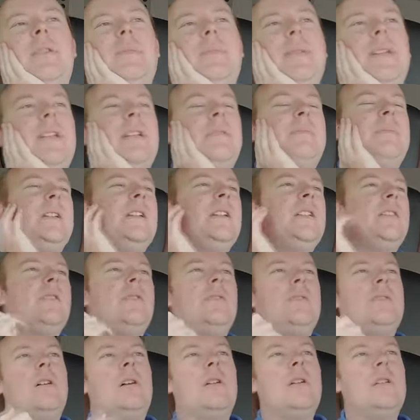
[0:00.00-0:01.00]
I mean, I've been
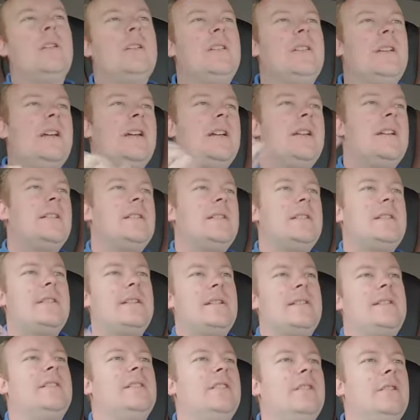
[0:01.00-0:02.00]
on holidays
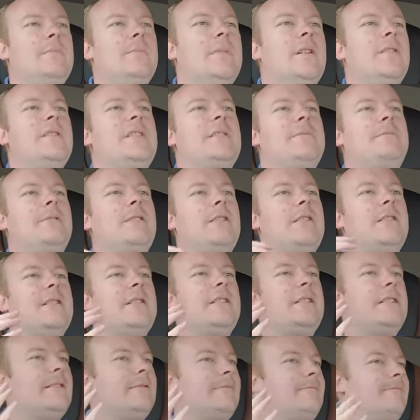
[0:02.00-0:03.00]
had a new
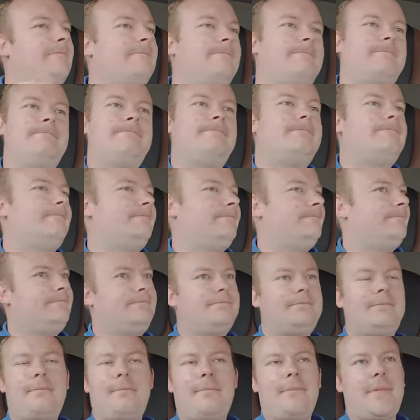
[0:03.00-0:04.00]
motorbike,
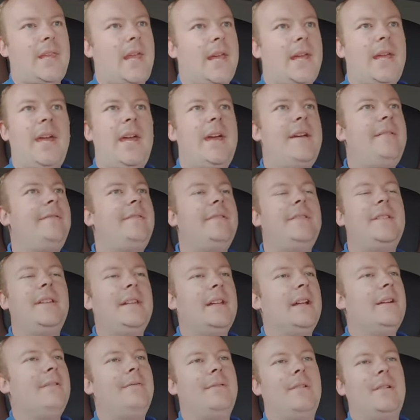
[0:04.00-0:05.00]

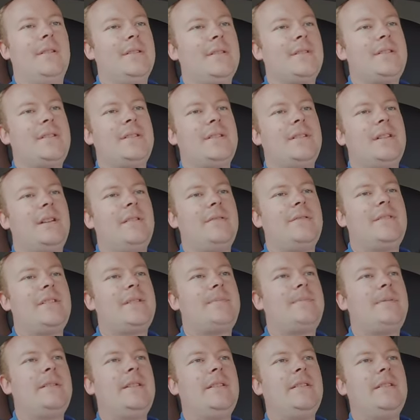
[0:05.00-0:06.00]
everything at once and I've
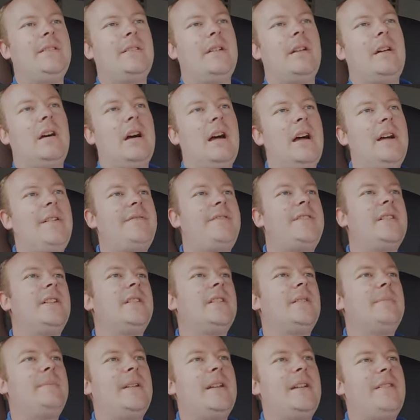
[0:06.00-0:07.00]
just been I have
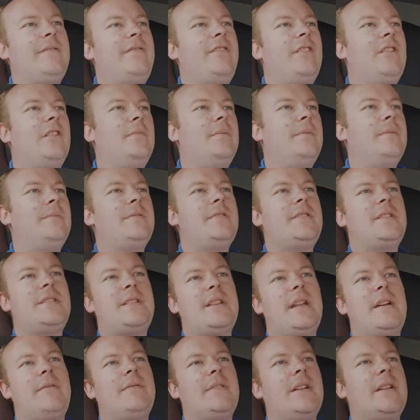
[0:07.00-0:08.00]
done a bit of filming but
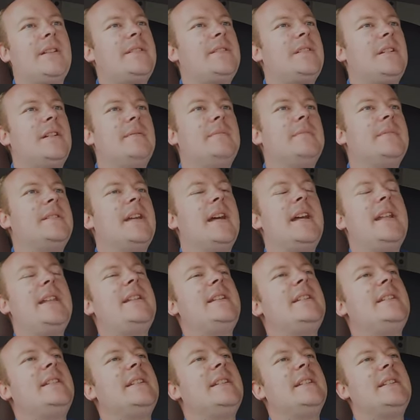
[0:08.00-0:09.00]
just haven't had time to
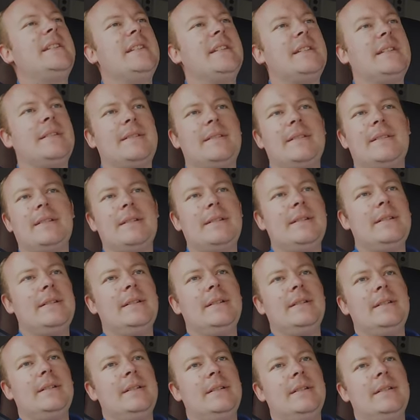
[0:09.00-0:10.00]
edit it
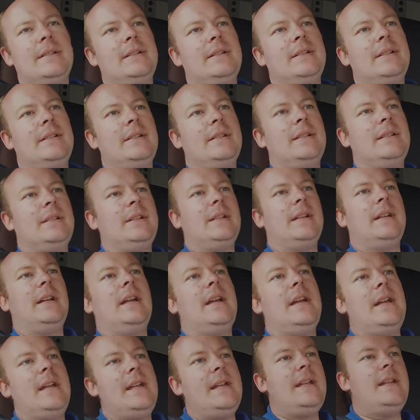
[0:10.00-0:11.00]
and
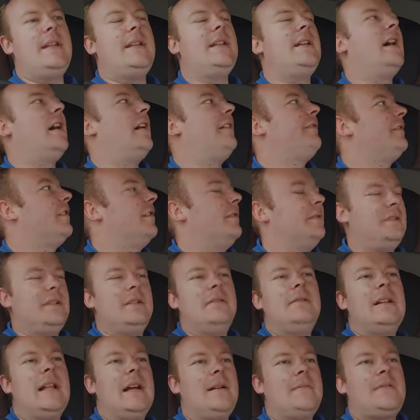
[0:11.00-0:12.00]
it, it, I've got a
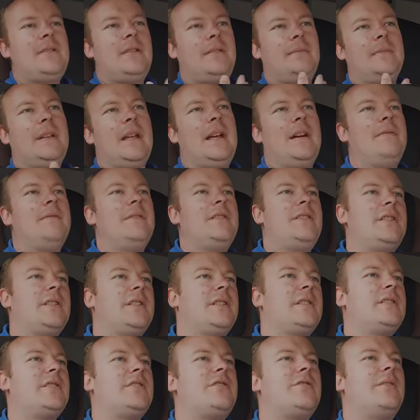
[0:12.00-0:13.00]
new laptop now which I
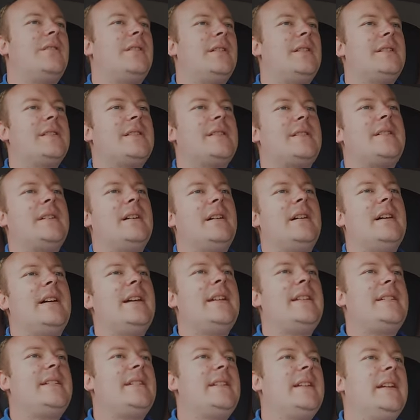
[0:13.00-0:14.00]
can try and start
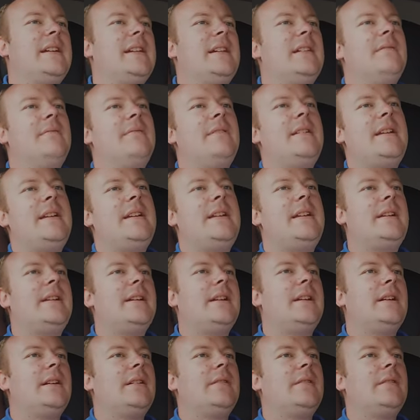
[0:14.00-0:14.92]
editing in the week